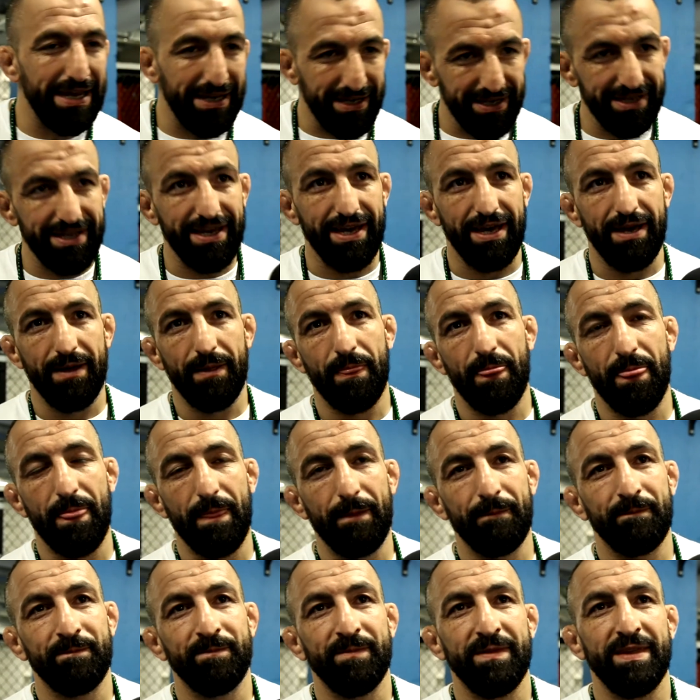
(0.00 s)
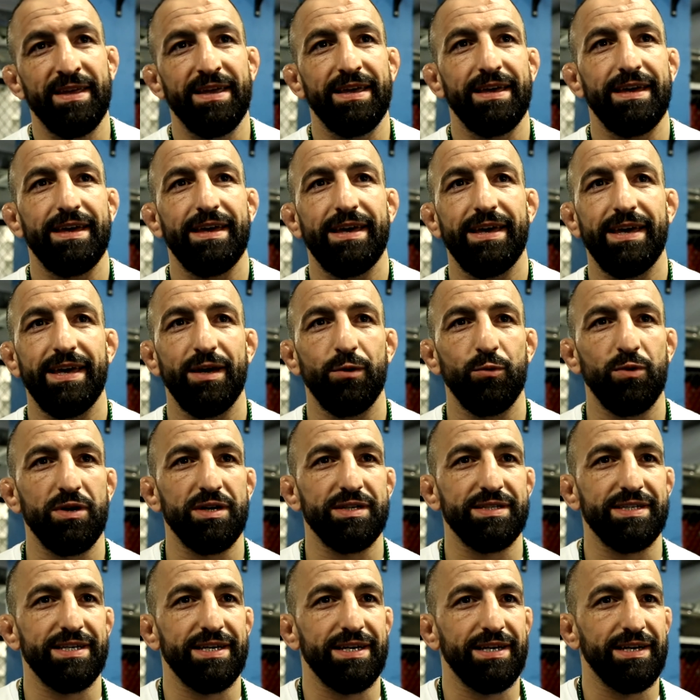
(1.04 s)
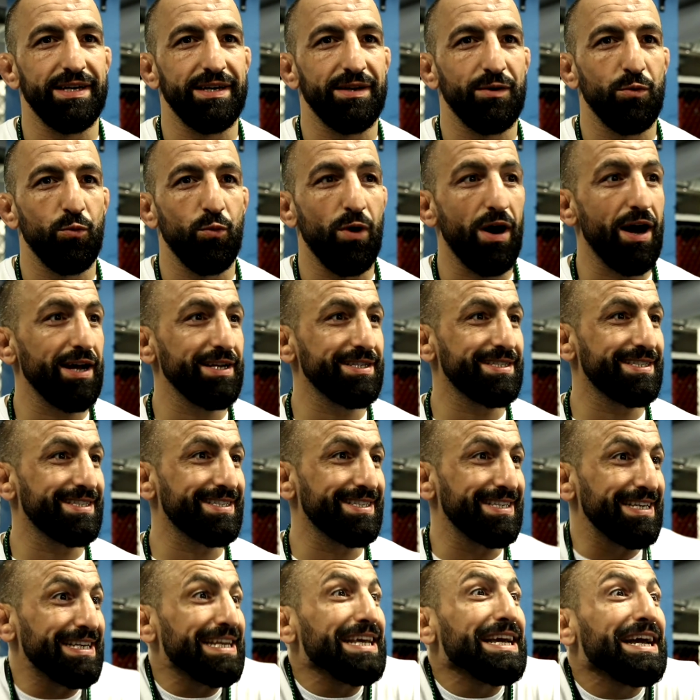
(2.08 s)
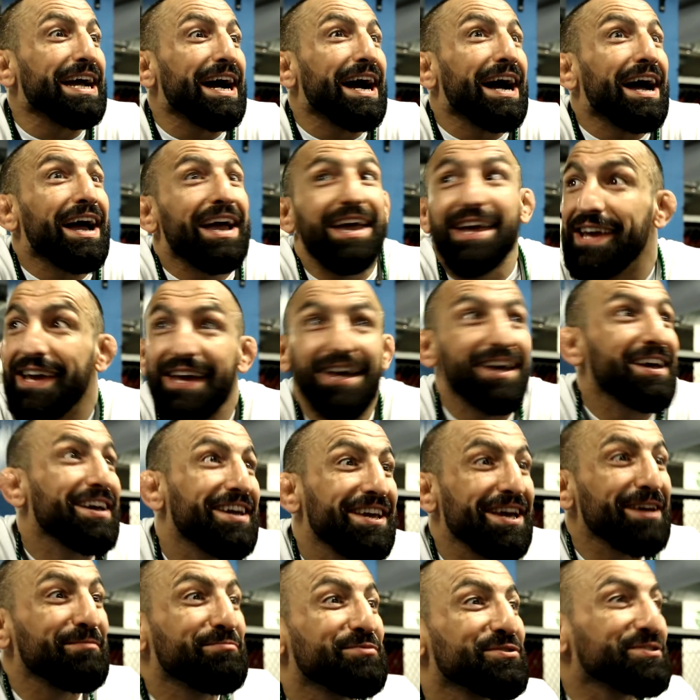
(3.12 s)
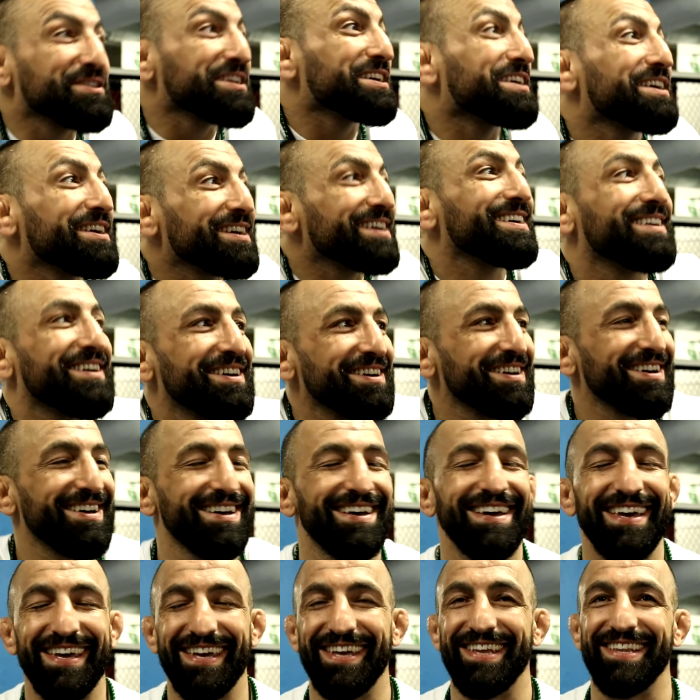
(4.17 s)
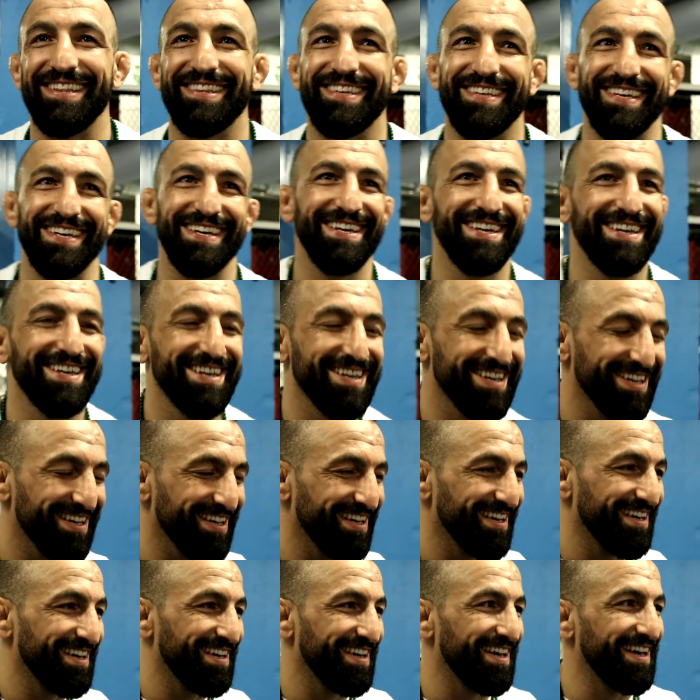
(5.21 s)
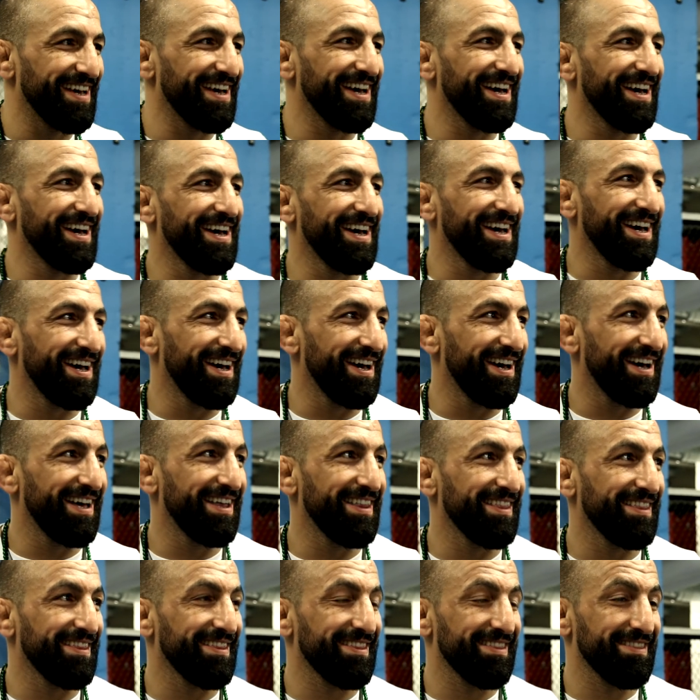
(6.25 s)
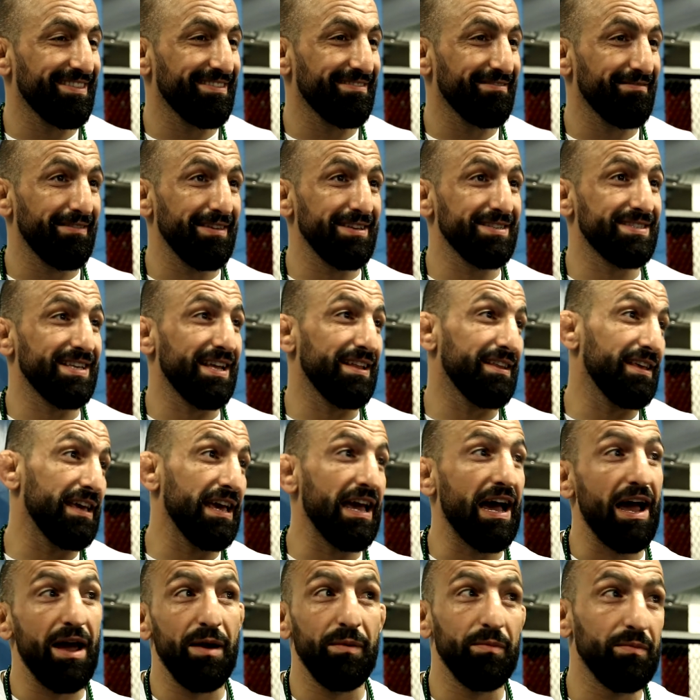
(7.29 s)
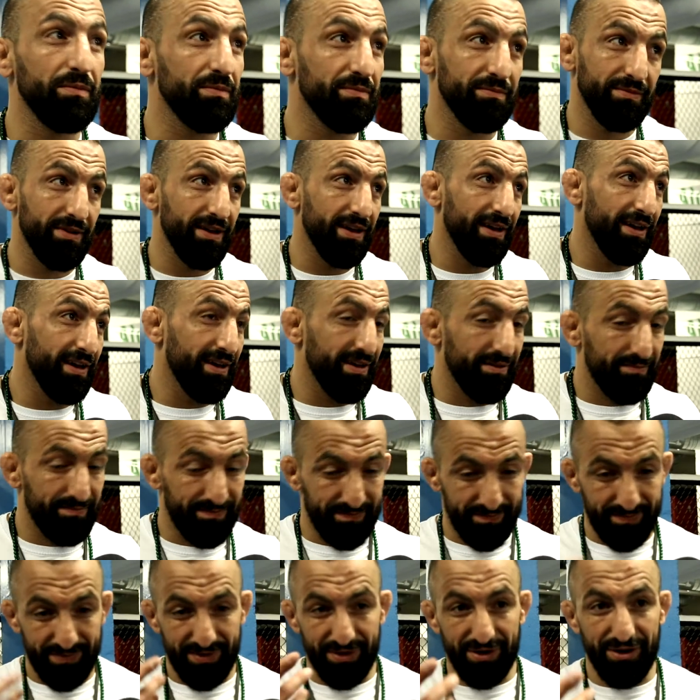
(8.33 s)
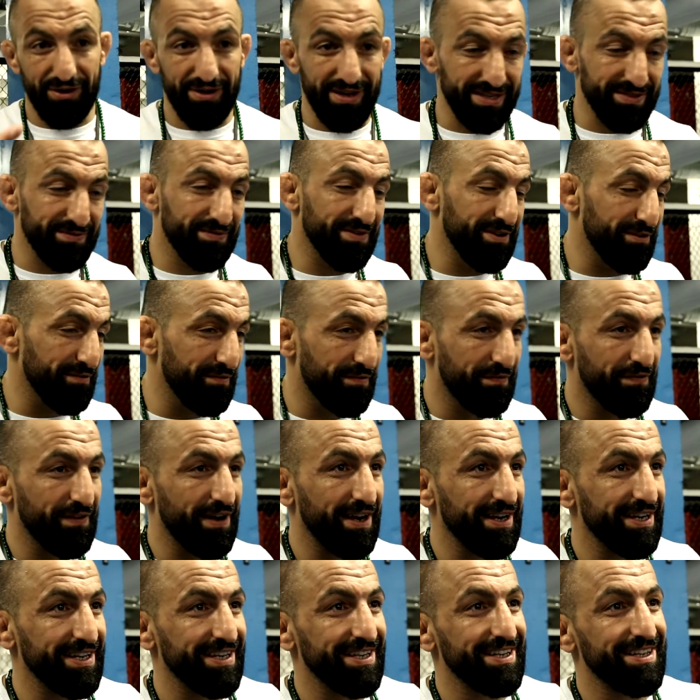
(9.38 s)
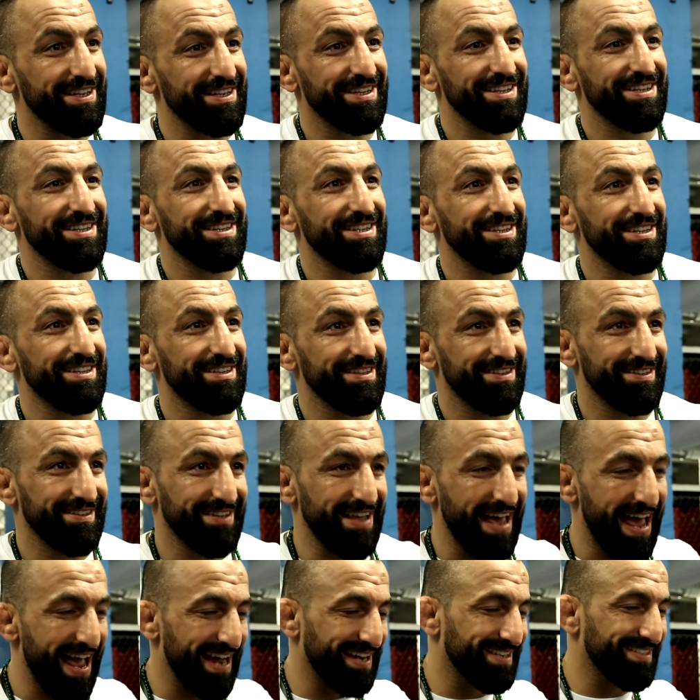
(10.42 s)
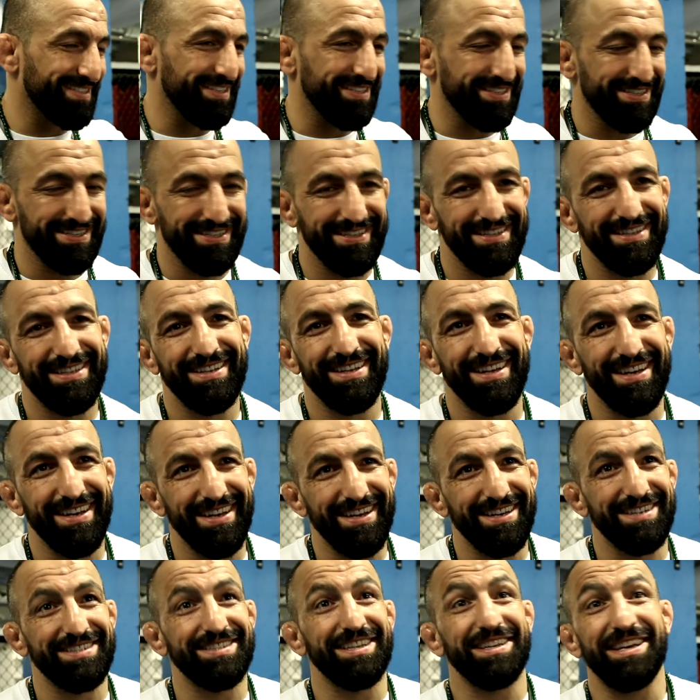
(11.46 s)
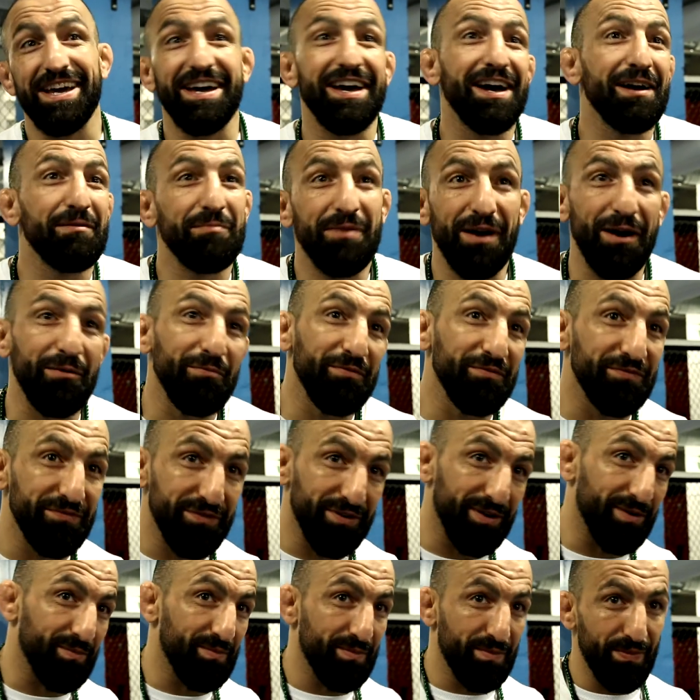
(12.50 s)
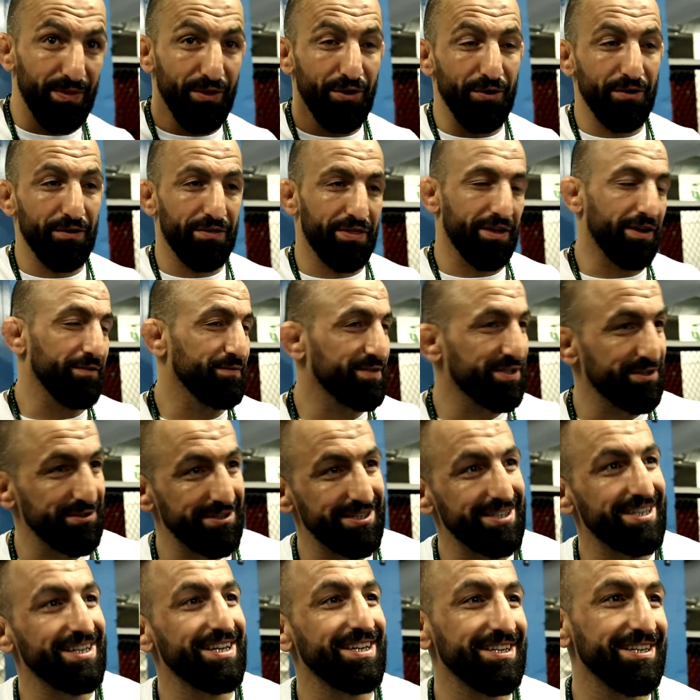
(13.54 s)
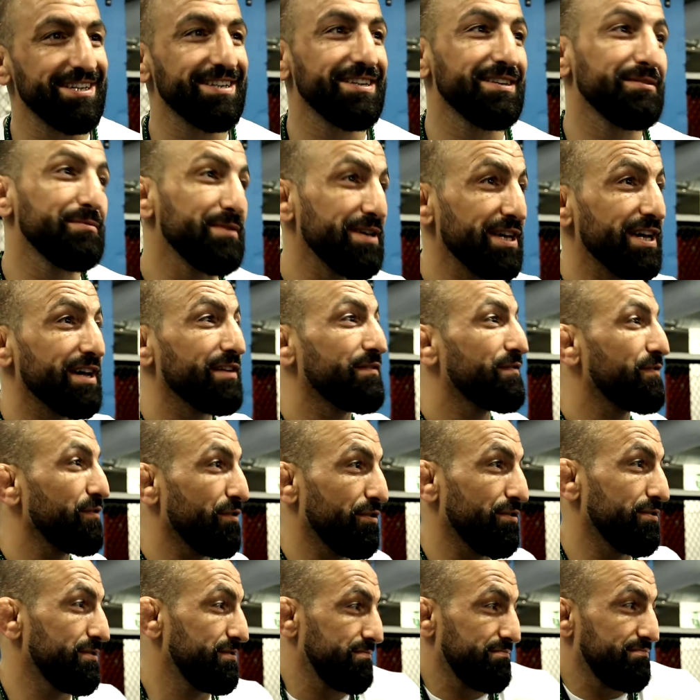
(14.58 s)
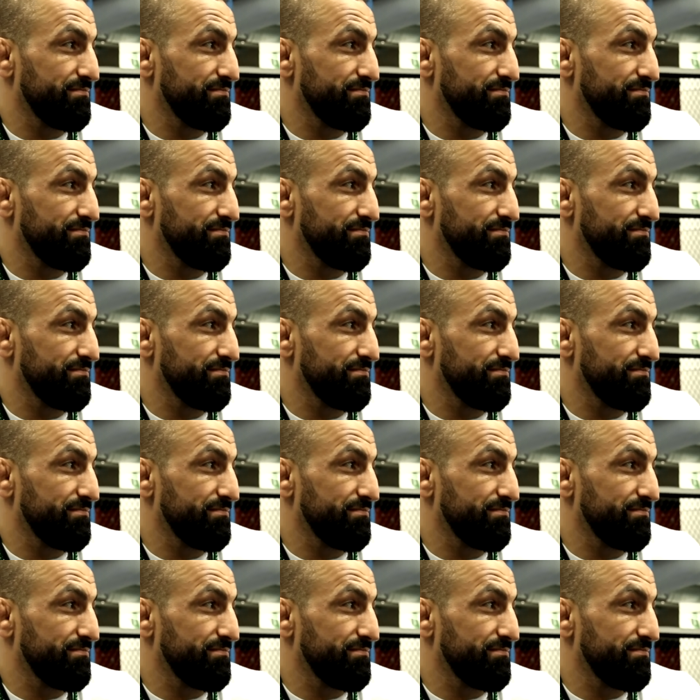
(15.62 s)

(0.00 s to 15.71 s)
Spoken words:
Eight, yeah. It was a white skinny guy came to the Hilti, and he said, "Yeah, I'm." You know, he has a very funny accent. So yeah, I'm coming from north of Sweden. I'm here for,